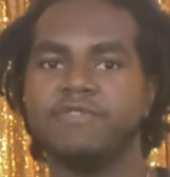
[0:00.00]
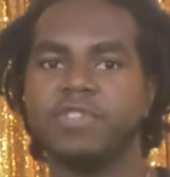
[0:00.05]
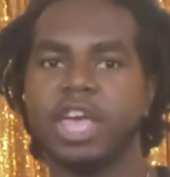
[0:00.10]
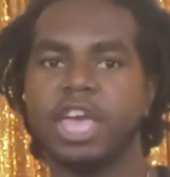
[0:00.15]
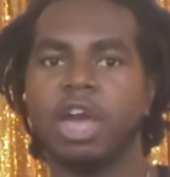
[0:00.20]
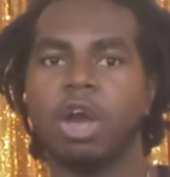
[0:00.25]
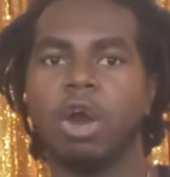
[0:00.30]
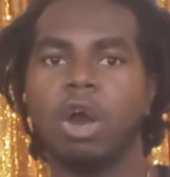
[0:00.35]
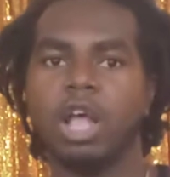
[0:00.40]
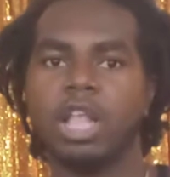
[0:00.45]

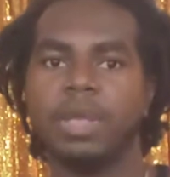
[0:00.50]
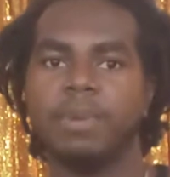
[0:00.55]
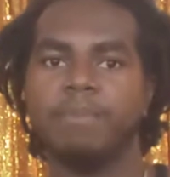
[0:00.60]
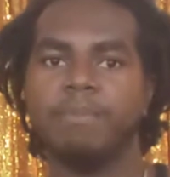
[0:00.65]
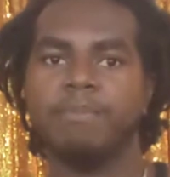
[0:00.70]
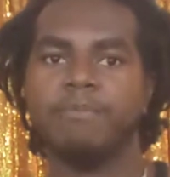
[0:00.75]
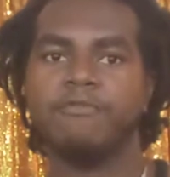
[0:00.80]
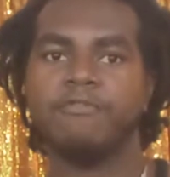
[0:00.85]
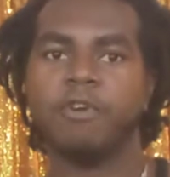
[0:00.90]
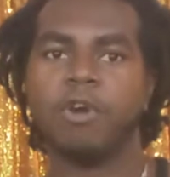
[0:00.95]
like,
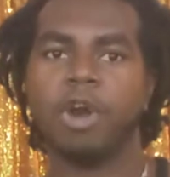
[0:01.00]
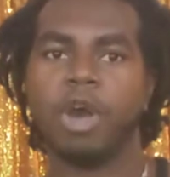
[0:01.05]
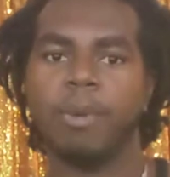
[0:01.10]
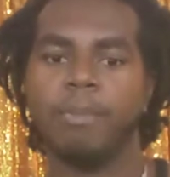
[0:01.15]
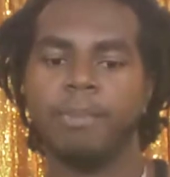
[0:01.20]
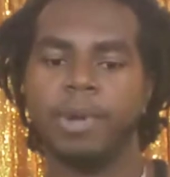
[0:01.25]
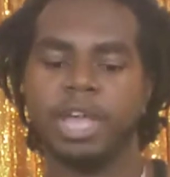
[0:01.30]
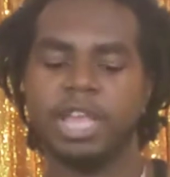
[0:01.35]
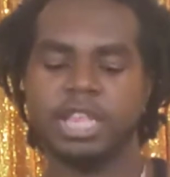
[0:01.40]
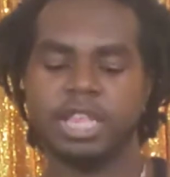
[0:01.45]
autumn, fall
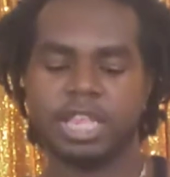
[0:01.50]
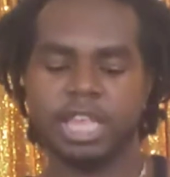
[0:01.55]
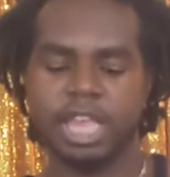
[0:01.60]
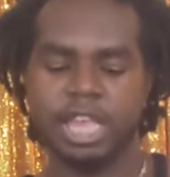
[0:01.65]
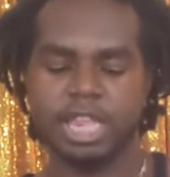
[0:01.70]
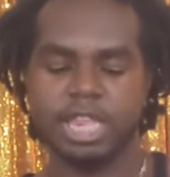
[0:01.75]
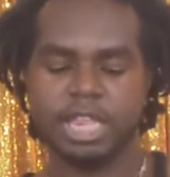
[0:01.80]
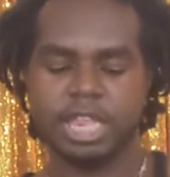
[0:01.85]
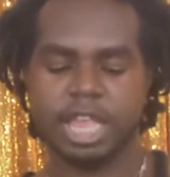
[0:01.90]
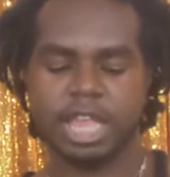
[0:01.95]
months,
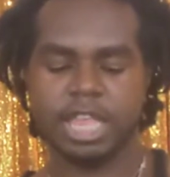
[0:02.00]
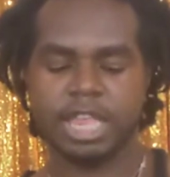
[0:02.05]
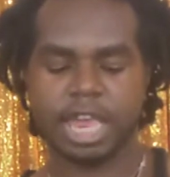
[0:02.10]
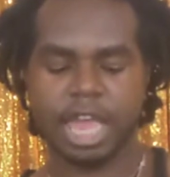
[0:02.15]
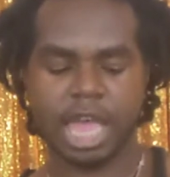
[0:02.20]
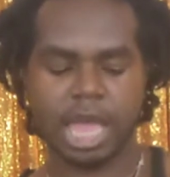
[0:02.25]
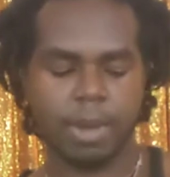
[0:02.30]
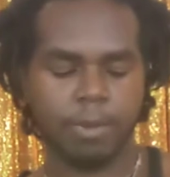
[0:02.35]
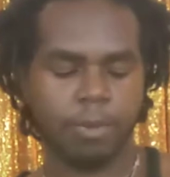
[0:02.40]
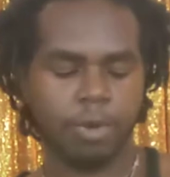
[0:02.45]
it's a
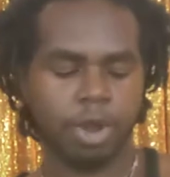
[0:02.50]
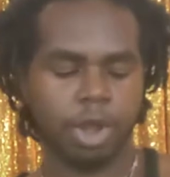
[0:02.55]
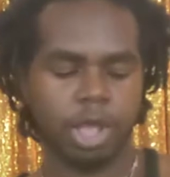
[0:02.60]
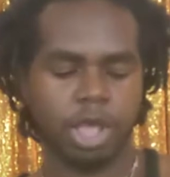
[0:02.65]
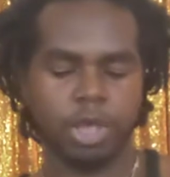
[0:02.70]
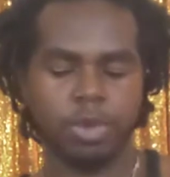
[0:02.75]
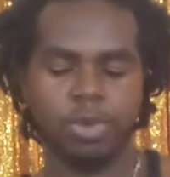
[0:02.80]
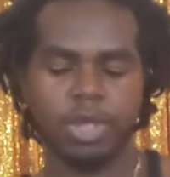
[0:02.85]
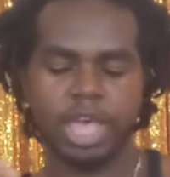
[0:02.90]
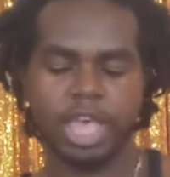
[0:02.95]
time where
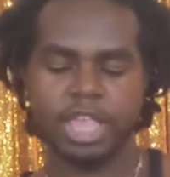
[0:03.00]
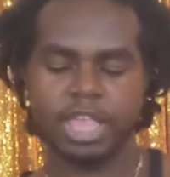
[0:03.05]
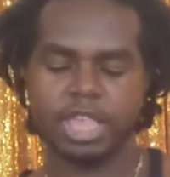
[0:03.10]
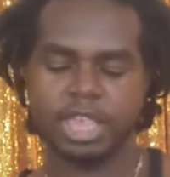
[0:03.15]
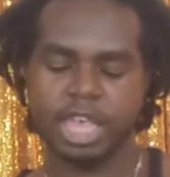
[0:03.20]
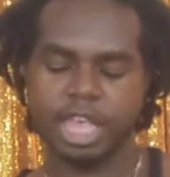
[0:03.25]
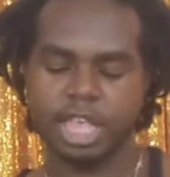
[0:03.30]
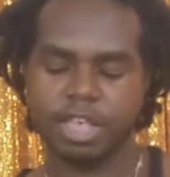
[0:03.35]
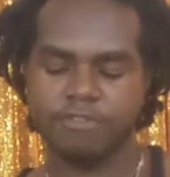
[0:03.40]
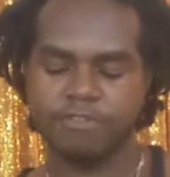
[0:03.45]
you
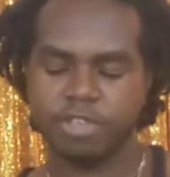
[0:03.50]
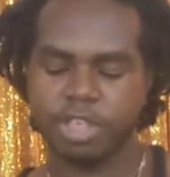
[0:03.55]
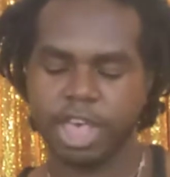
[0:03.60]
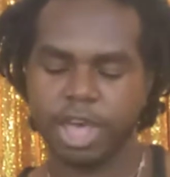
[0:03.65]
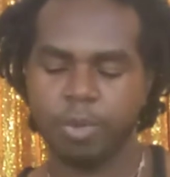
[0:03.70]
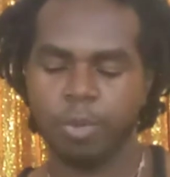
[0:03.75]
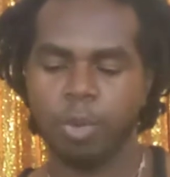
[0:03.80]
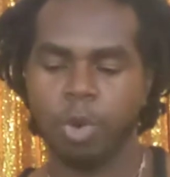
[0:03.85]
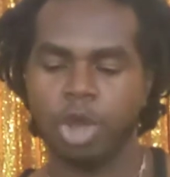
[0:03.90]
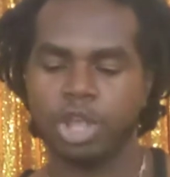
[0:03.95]
instinctively,
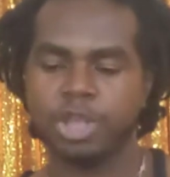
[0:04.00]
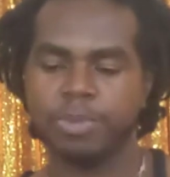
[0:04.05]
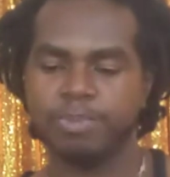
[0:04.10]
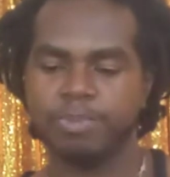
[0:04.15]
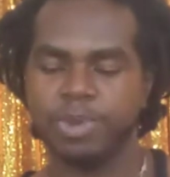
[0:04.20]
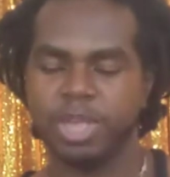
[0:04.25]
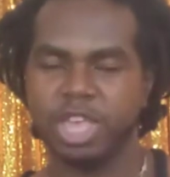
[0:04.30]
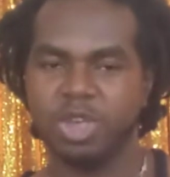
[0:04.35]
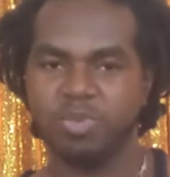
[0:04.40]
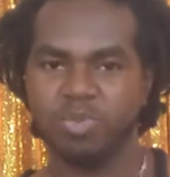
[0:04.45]
like, want to
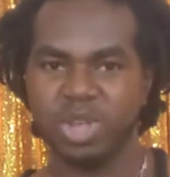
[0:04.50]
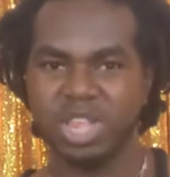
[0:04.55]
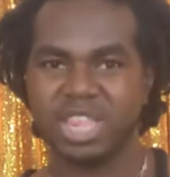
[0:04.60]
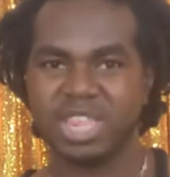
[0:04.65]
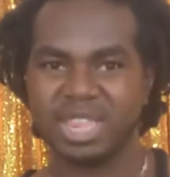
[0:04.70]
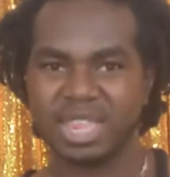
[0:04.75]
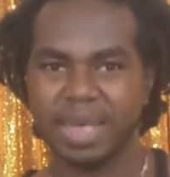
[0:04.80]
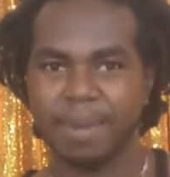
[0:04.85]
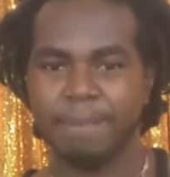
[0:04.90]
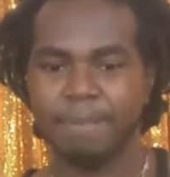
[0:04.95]
be with
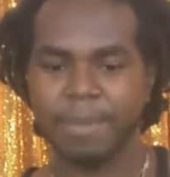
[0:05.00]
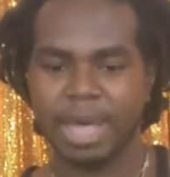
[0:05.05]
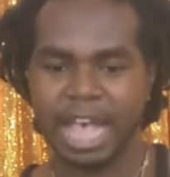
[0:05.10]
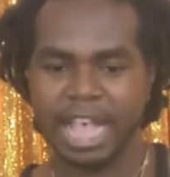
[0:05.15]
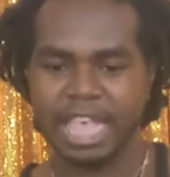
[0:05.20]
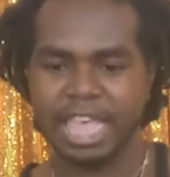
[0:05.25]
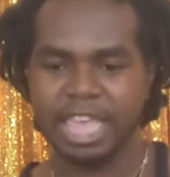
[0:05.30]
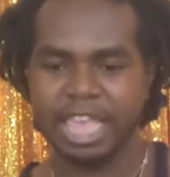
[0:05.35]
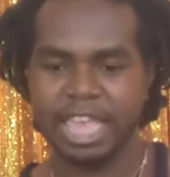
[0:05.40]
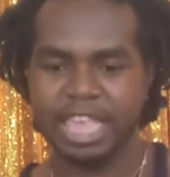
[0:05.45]

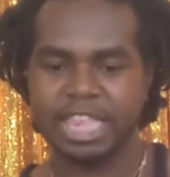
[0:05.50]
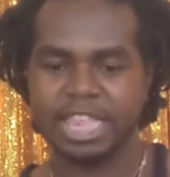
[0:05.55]
somebody.